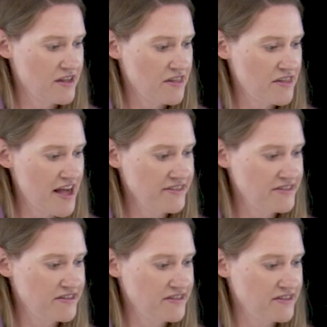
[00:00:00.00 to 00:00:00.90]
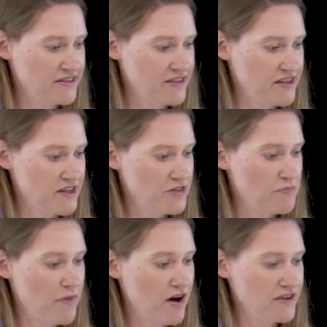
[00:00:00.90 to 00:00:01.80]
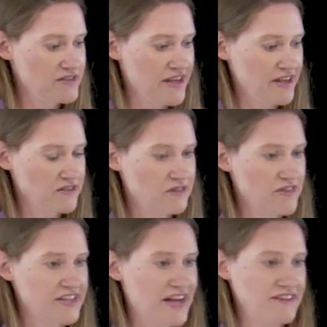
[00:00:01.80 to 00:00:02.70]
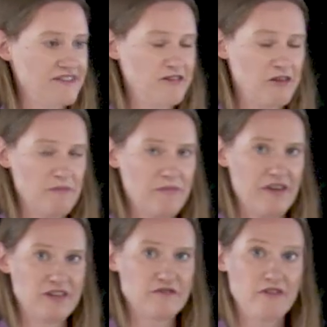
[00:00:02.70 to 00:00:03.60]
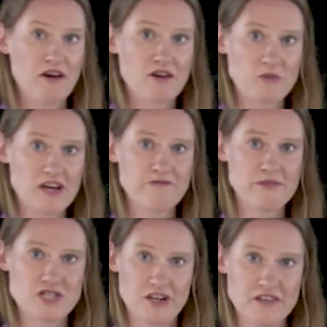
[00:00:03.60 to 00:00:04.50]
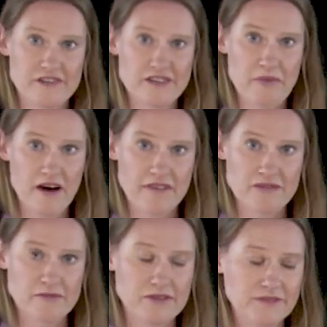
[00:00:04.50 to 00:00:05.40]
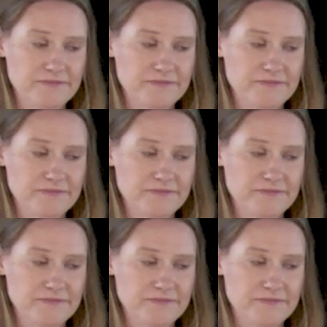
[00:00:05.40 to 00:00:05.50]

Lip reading: That's the bond angle that gets them as far away from each other as possible.